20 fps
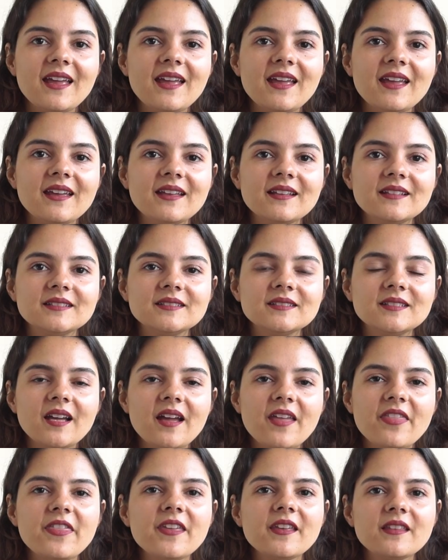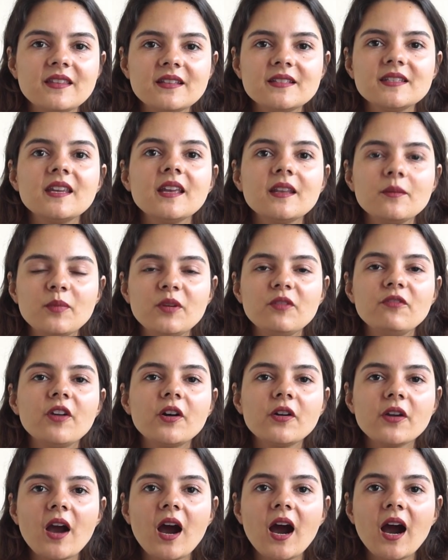And I think this can be
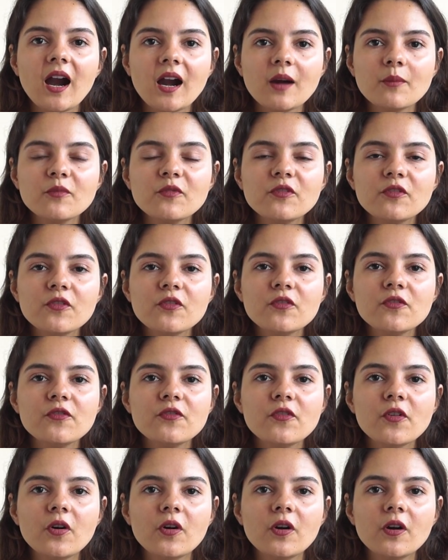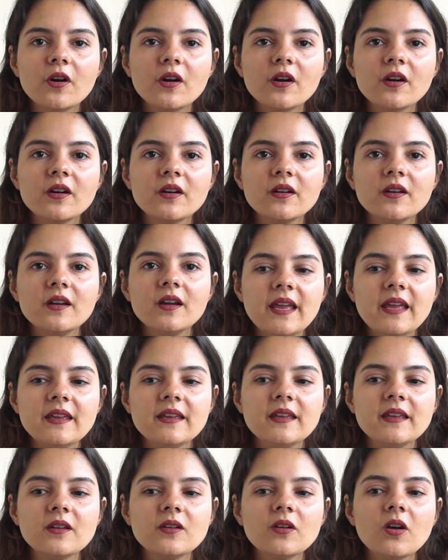very harmful for
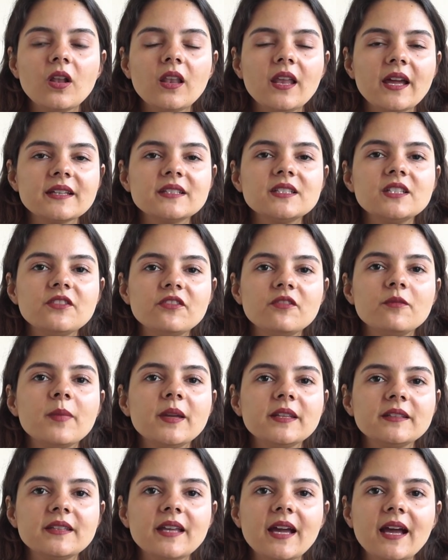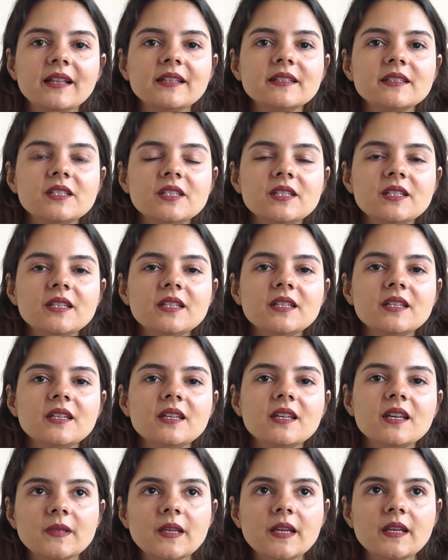a collective mentality
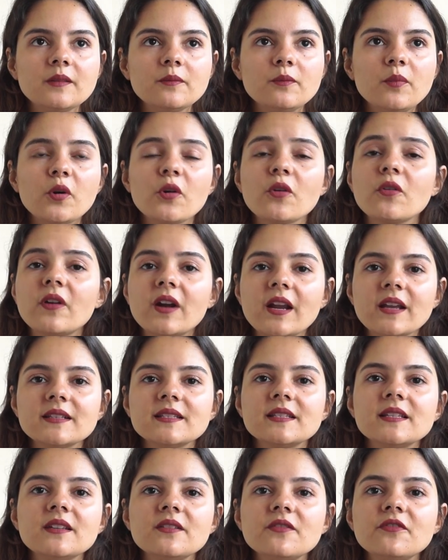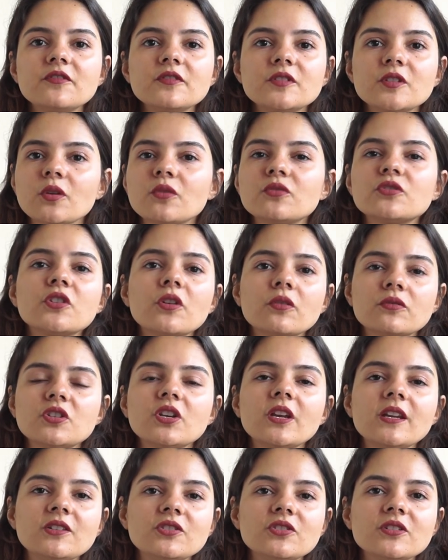and progressive social
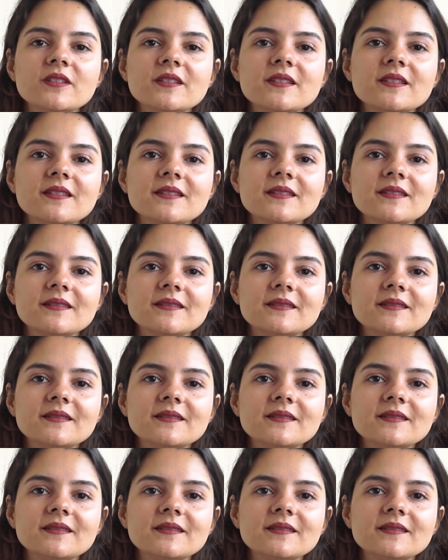changes.